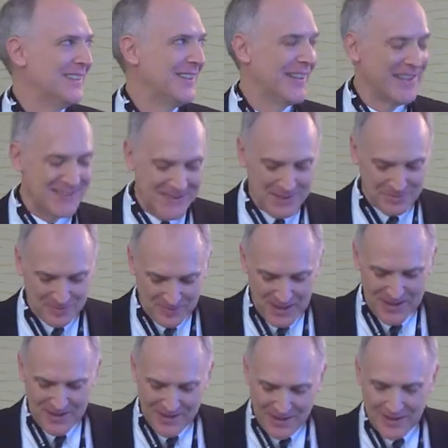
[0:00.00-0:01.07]
So that seemed
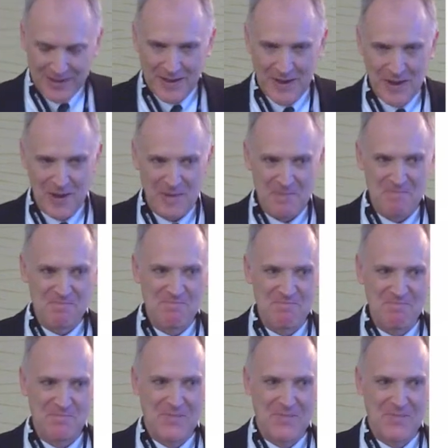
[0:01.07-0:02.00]
um,